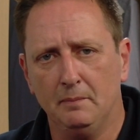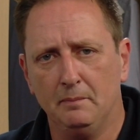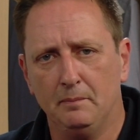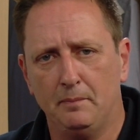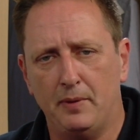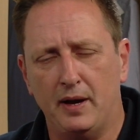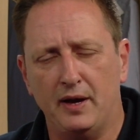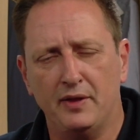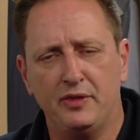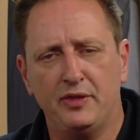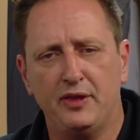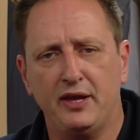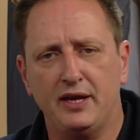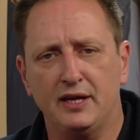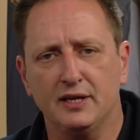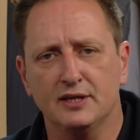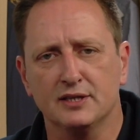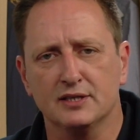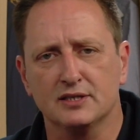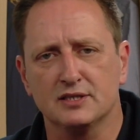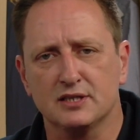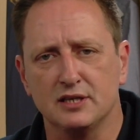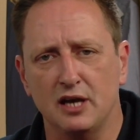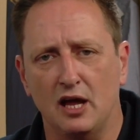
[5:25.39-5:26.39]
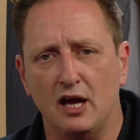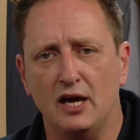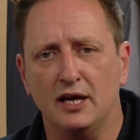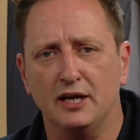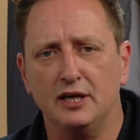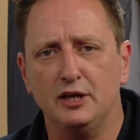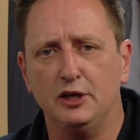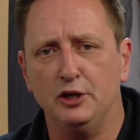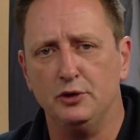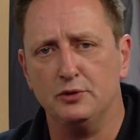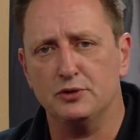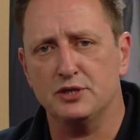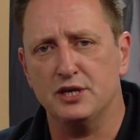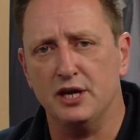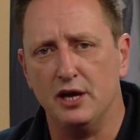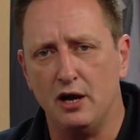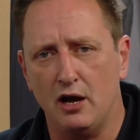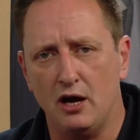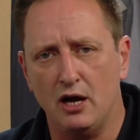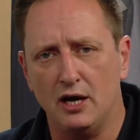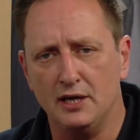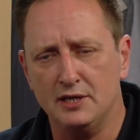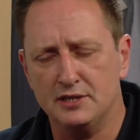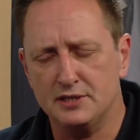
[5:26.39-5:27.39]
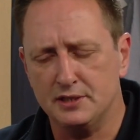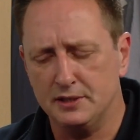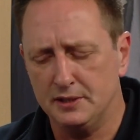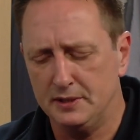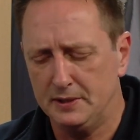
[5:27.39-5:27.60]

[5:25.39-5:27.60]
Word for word: by things like UTIs,